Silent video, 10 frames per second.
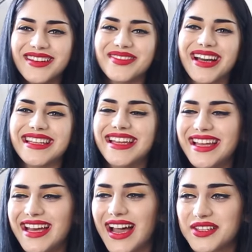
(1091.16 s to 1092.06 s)
But
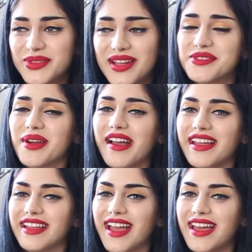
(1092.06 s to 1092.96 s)
I tried
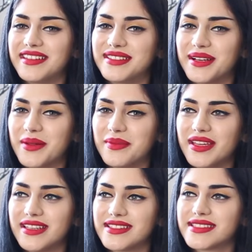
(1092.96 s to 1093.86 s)
drawing, and um,
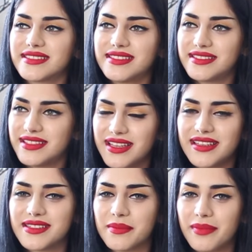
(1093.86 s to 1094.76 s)
it is
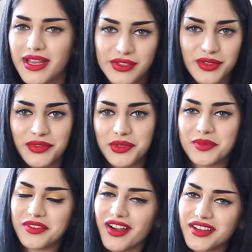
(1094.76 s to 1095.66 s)
it is a magical
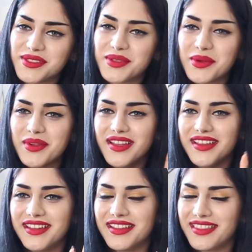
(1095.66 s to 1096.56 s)
form of art. So
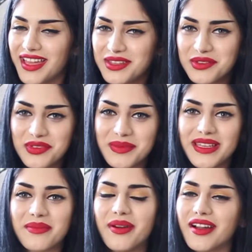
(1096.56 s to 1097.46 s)
thank you for
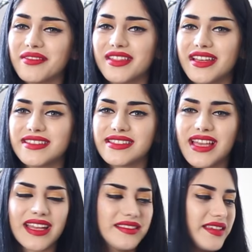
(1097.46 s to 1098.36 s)
being a part of this,
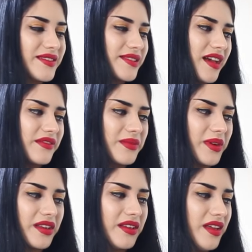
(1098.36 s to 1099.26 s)
and thanks to
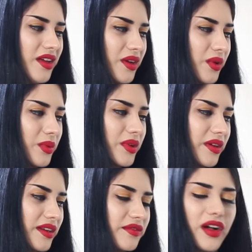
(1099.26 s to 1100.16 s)
everyone who
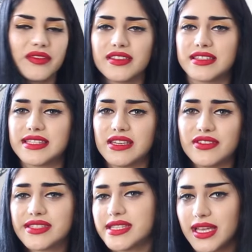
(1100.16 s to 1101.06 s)
were involved in this
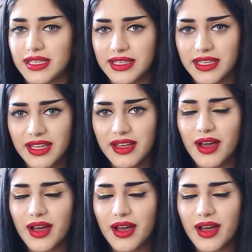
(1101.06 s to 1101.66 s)
even slightly.